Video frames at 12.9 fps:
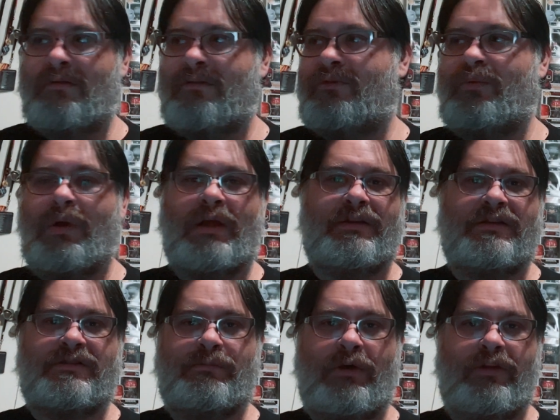throughout
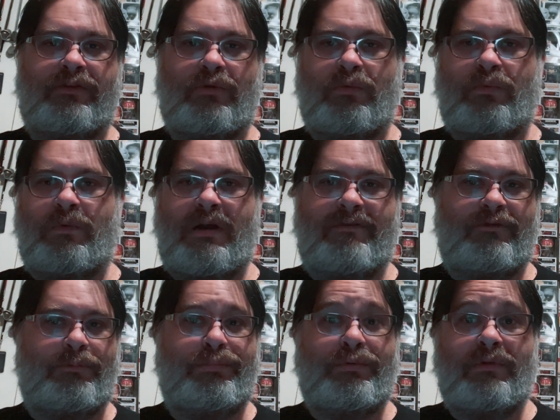this month, or
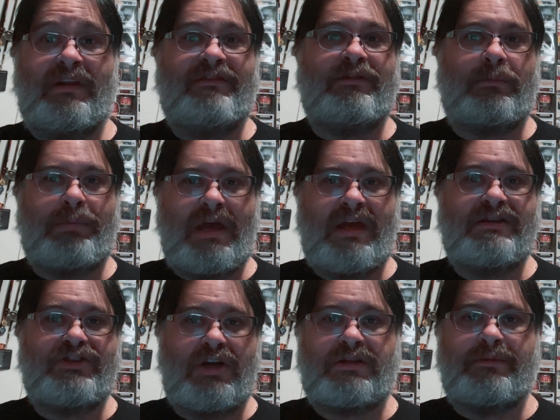whatever, living
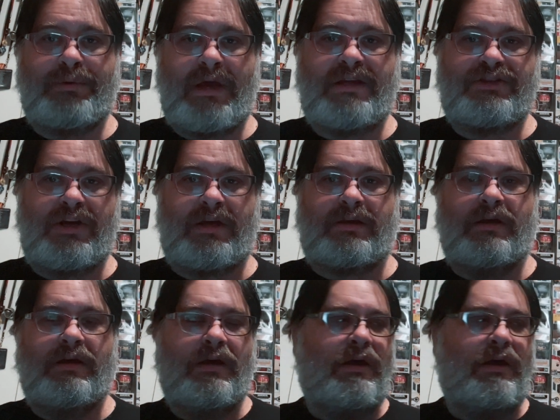paycheck to paycheck.